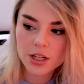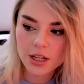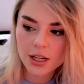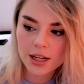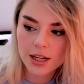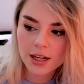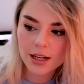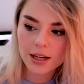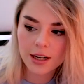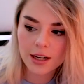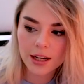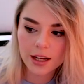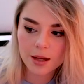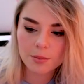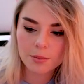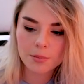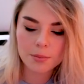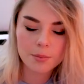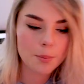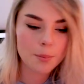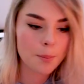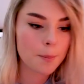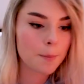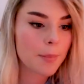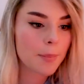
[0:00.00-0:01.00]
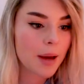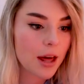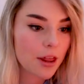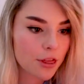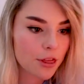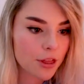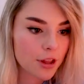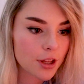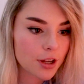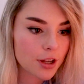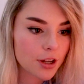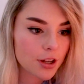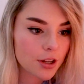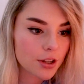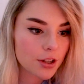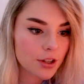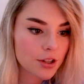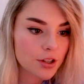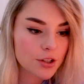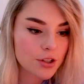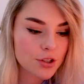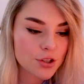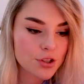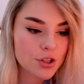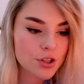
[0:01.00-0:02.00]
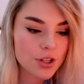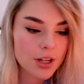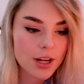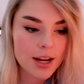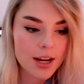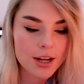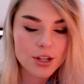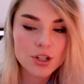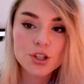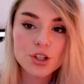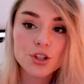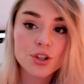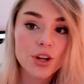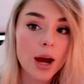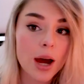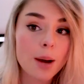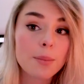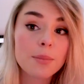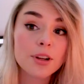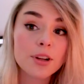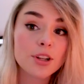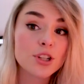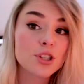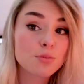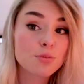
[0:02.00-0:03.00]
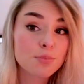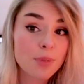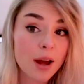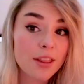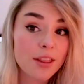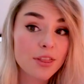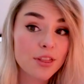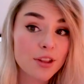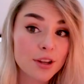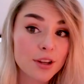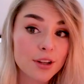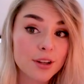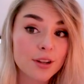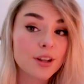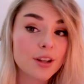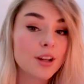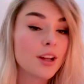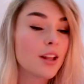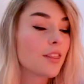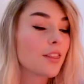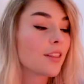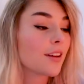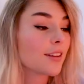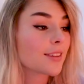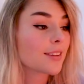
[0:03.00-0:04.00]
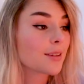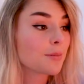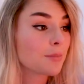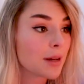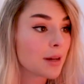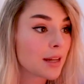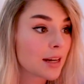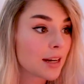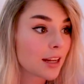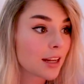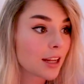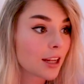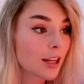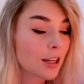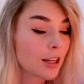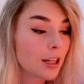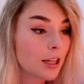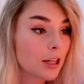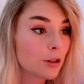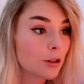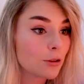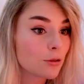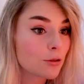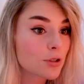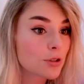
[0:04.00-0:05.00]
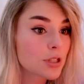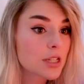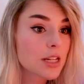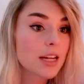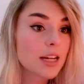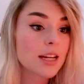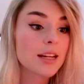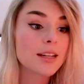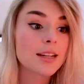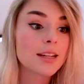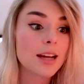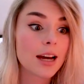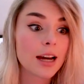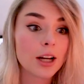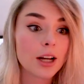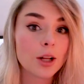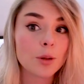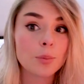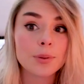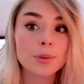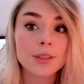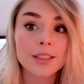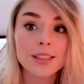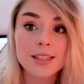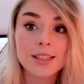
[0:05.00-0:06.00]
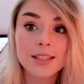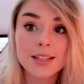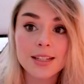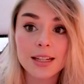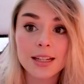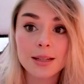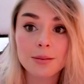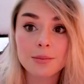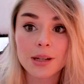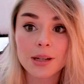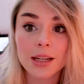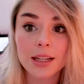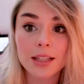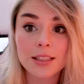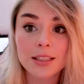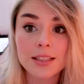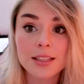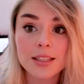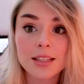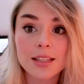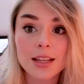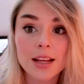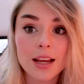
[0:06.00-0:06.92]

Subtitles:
healing method / damage method that the medic can use to help its teammates